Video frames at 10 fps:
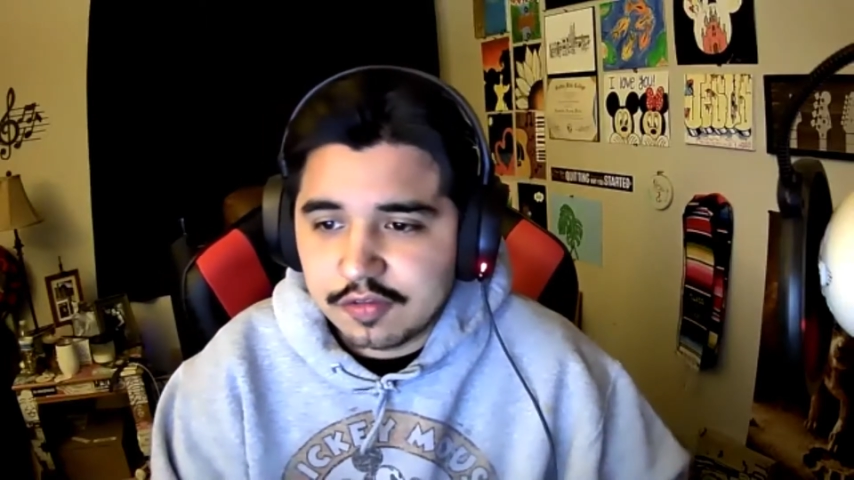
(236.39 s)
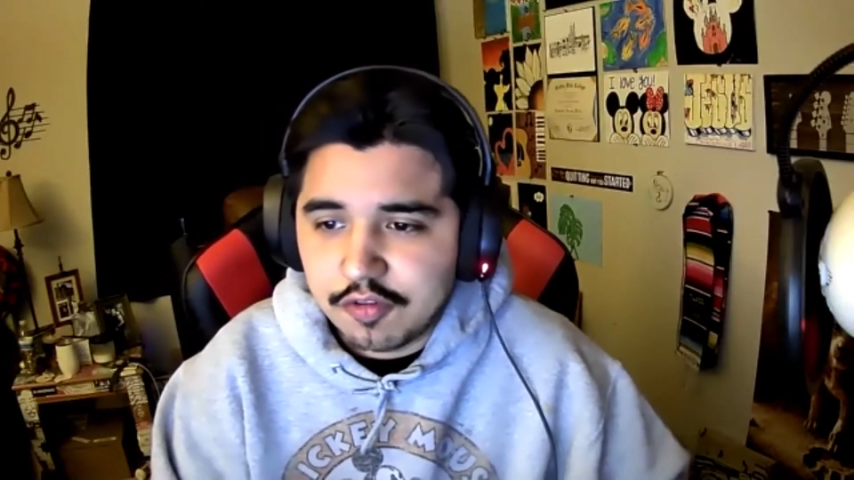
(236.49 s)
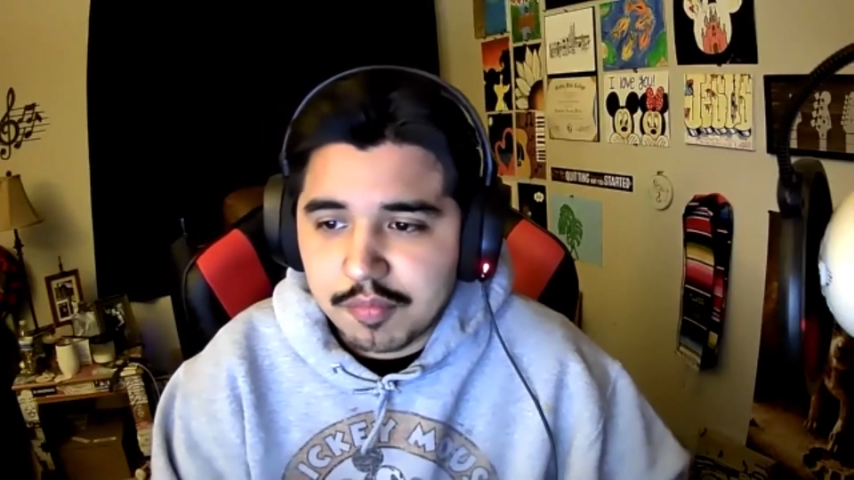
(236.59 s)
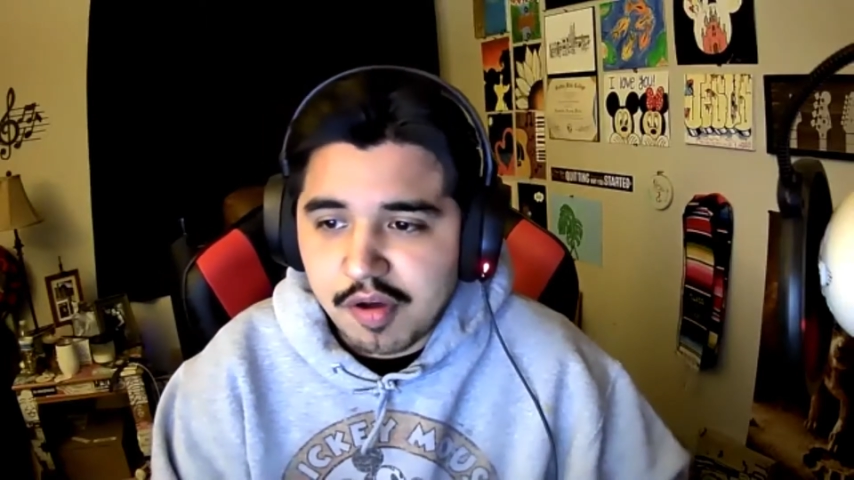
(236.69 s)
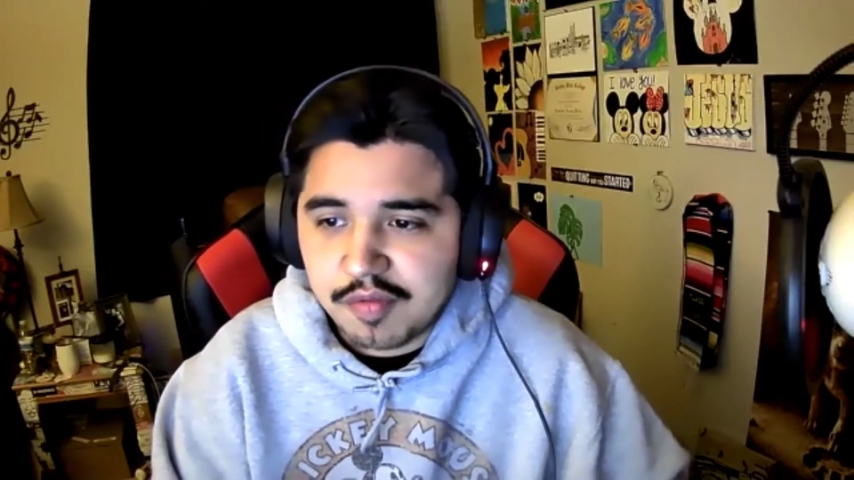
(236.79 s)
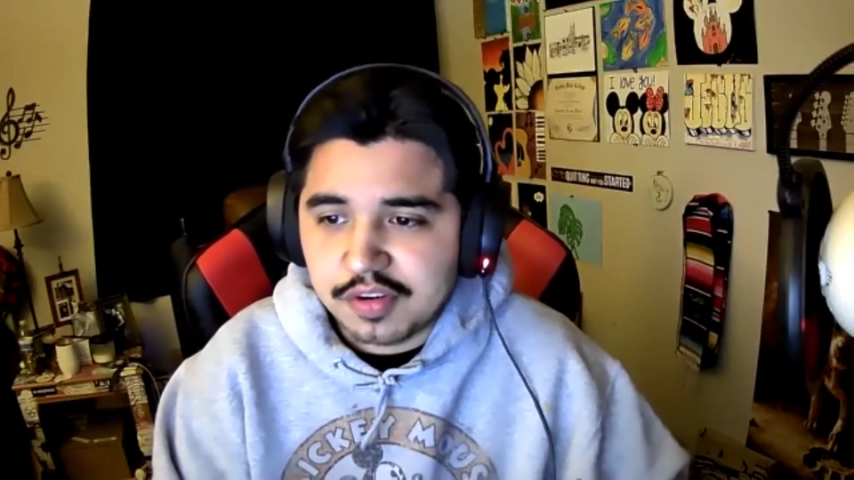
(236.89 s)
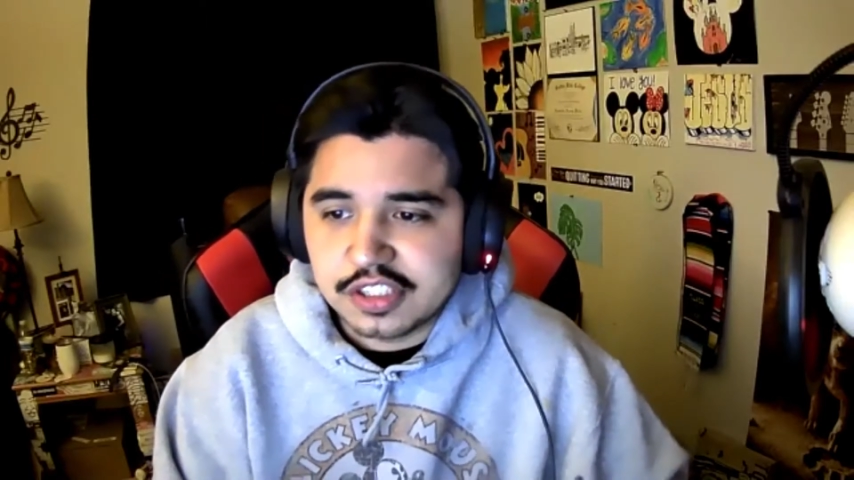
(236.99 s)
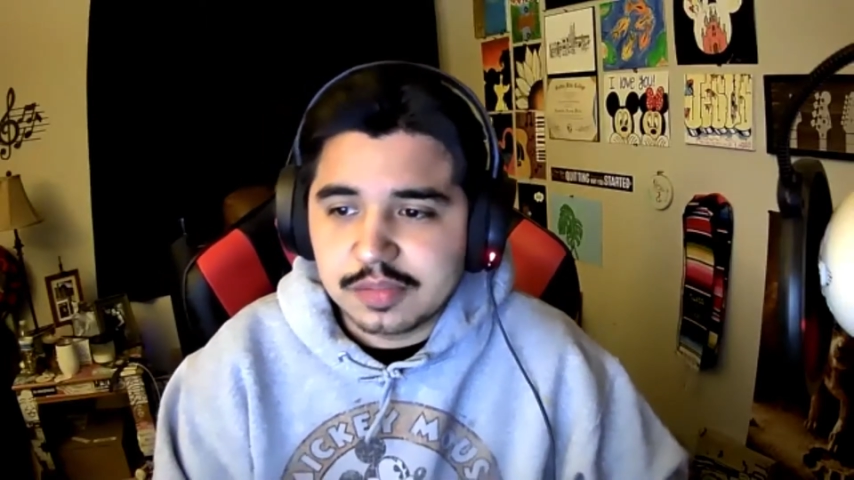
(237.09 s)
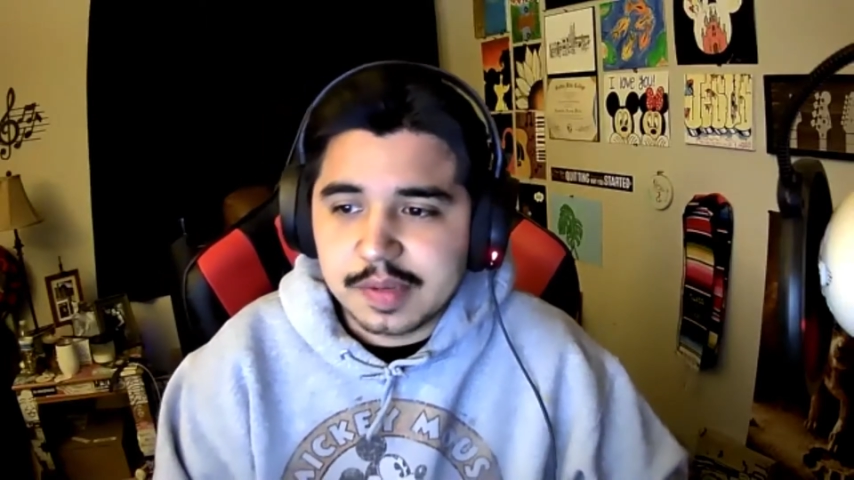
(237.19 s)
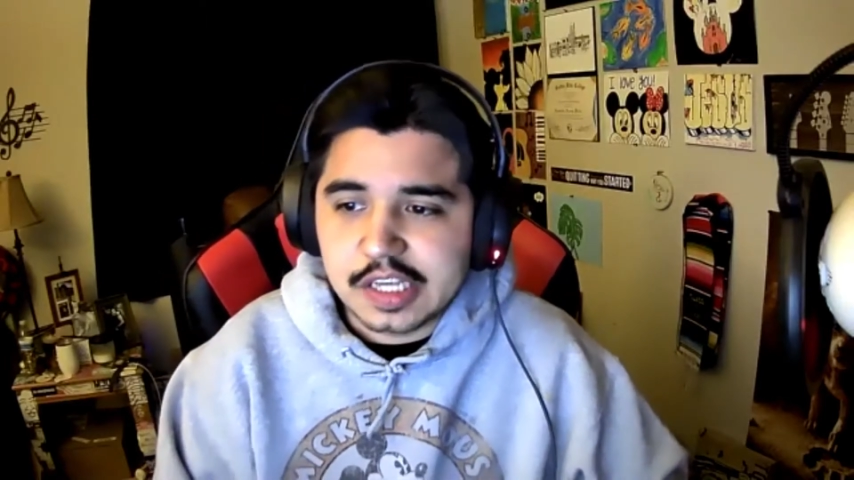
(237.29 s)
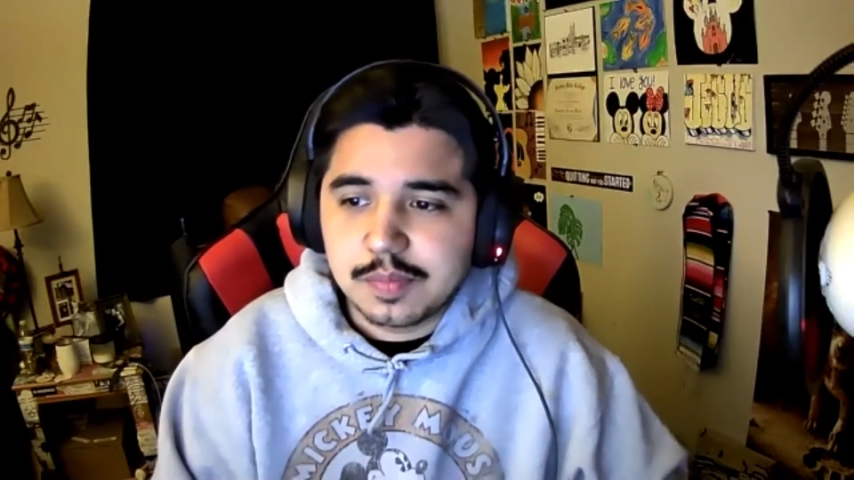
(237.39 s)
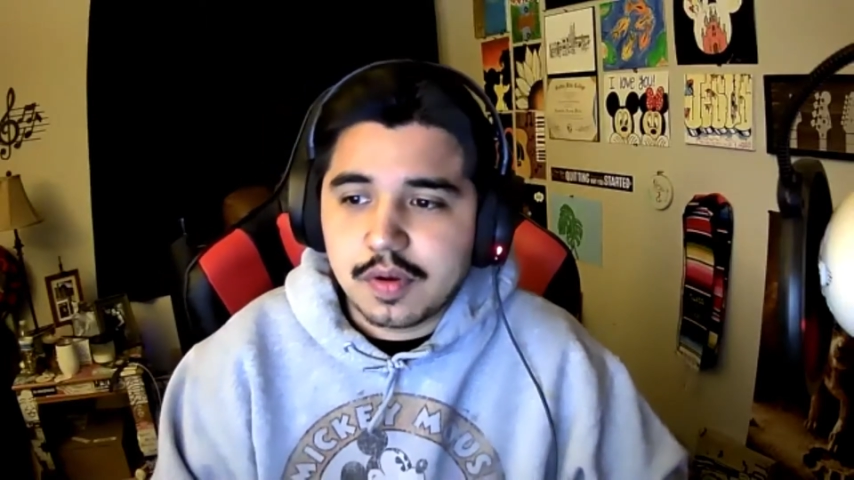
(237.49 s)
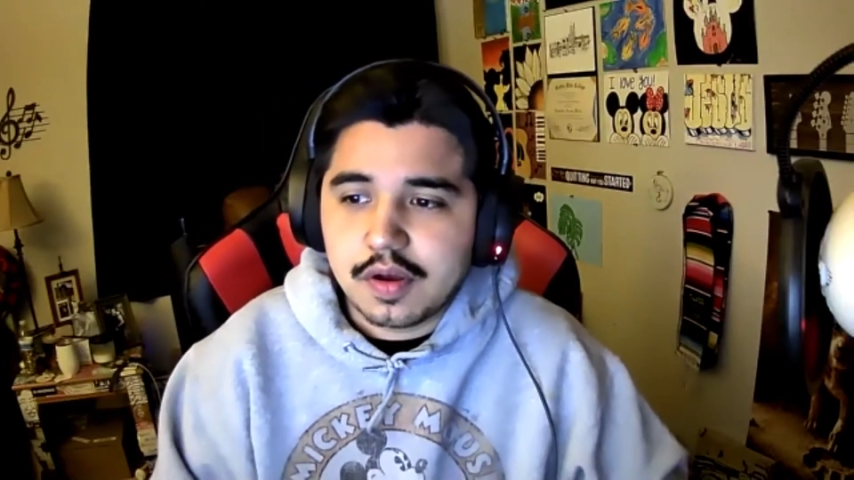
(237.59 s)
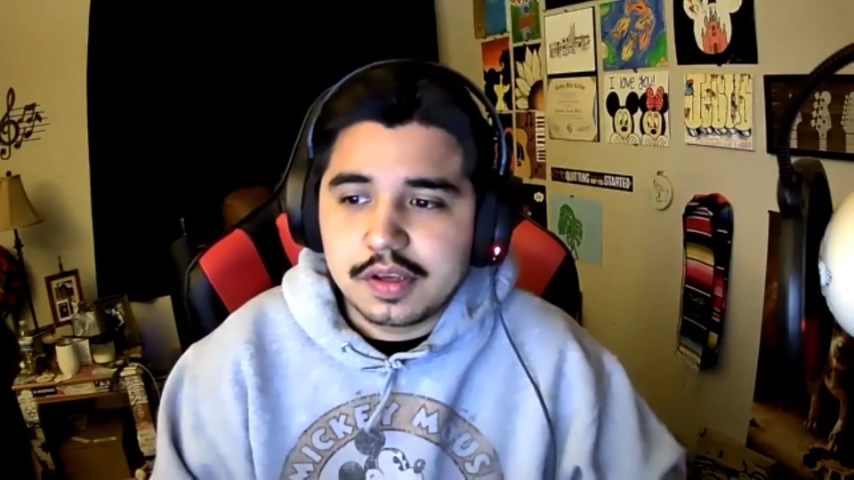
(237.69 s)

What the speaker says: football versus baseball.